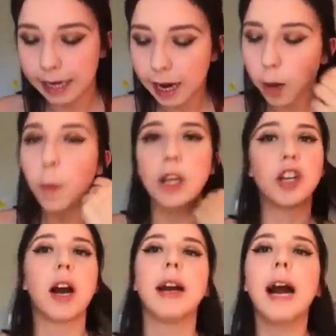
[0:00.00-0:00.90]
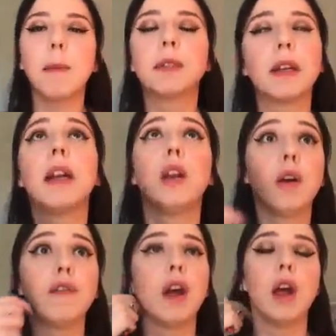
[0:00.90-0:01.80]
here, which I absolutely
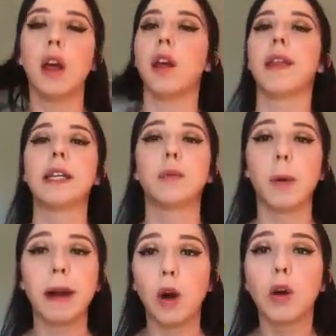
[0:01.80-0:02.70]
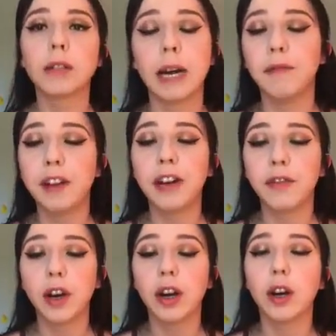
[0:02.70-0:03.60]
love. This is one of my all-time
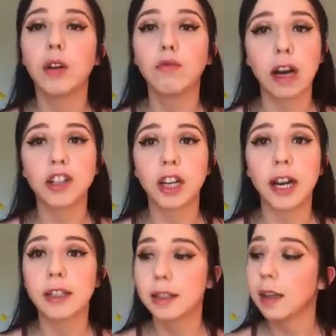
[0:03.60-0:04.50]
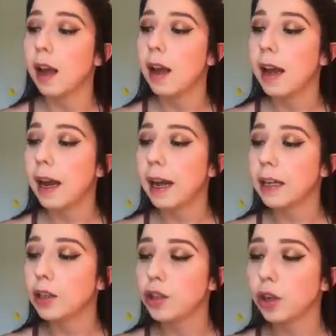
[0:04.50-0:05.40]
favourite red shades.
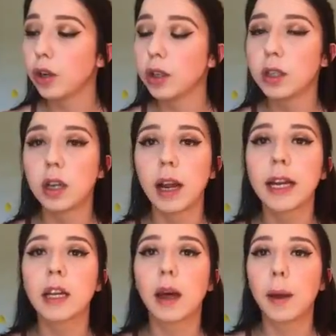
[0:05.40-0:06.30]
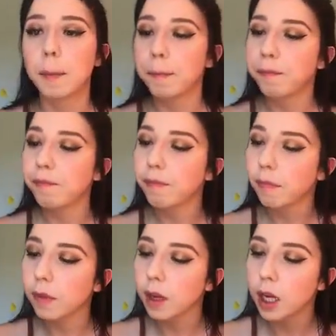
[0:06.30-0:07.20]
It is just like,
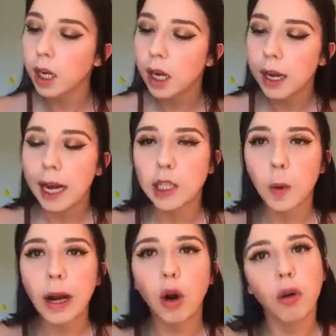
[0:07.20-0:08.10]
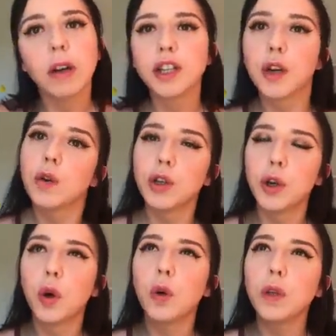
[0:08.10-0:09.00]
it's quite orangey
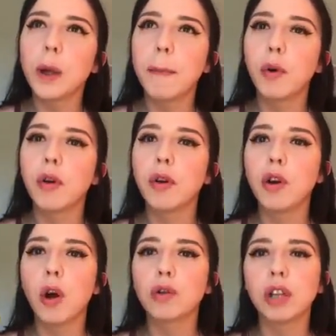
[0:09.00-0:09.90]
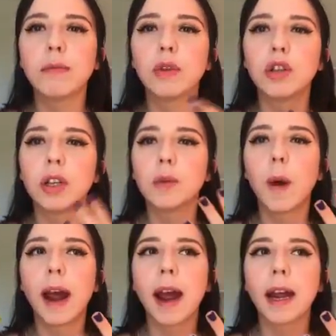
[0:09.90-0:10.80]
undertoned, but not too much as
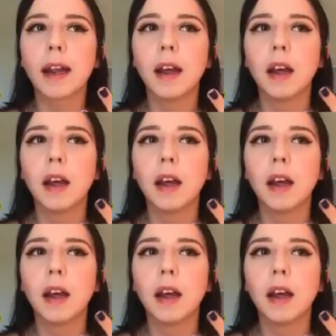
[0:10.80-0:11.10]
where